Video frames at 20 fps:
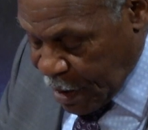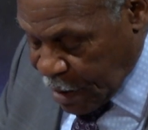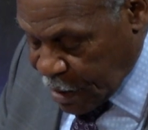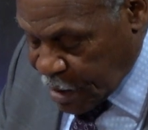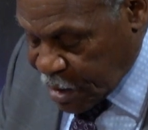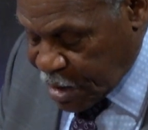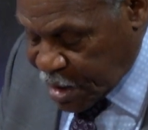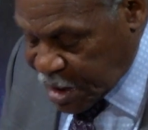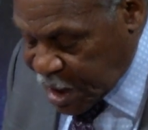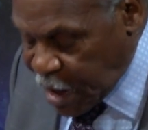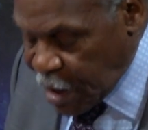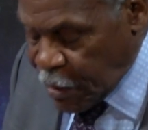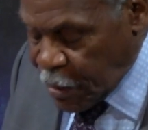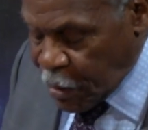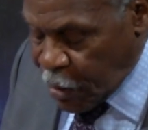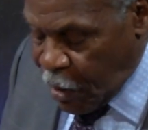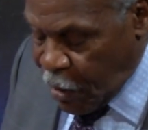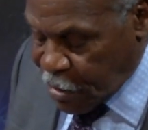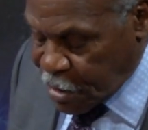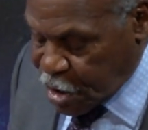The single
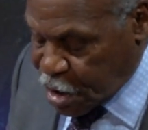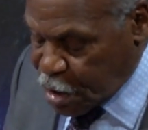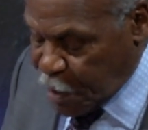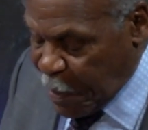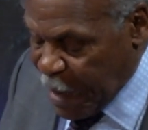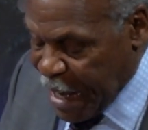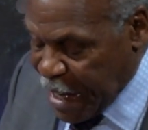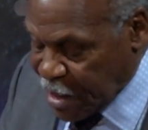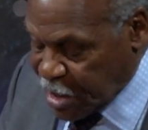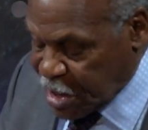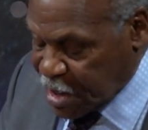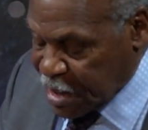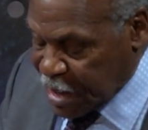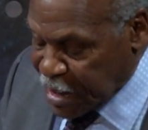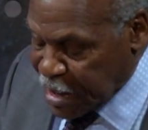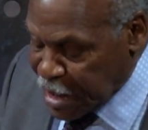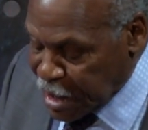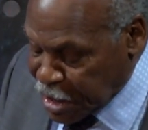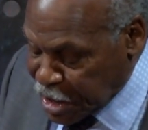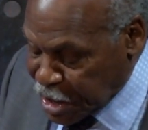largest mass
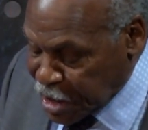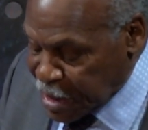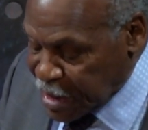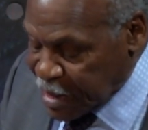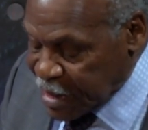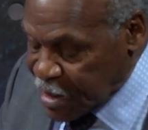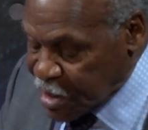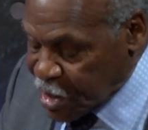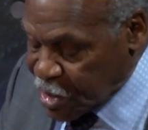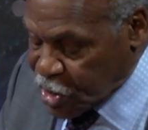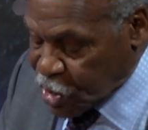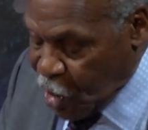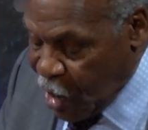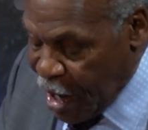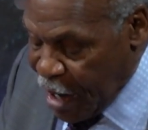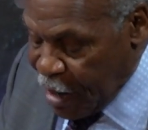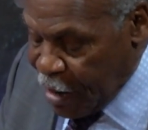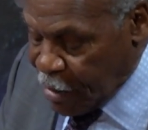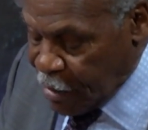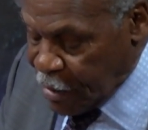sedition
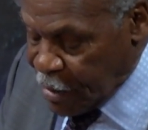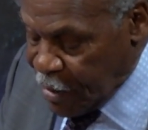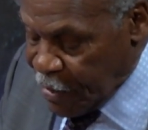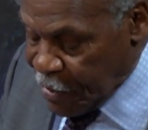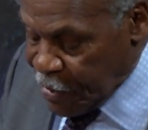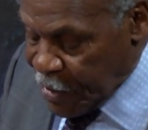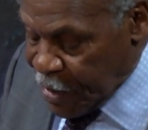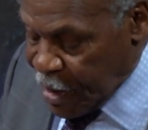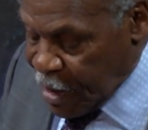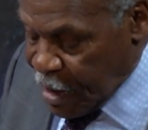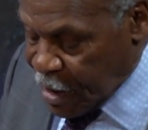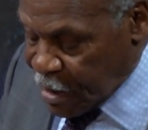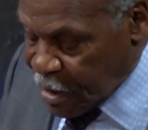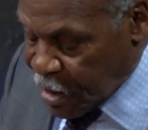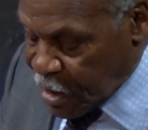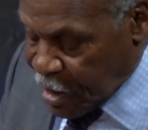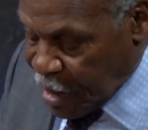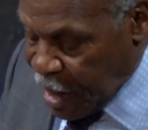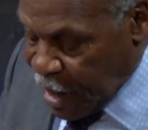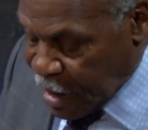trial the
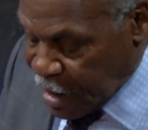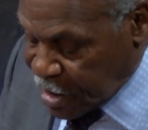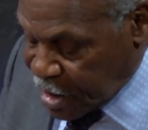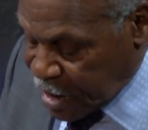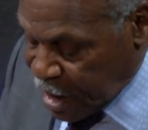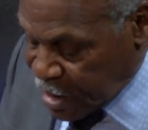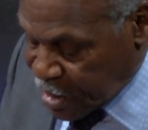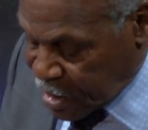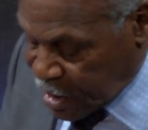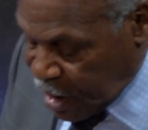United States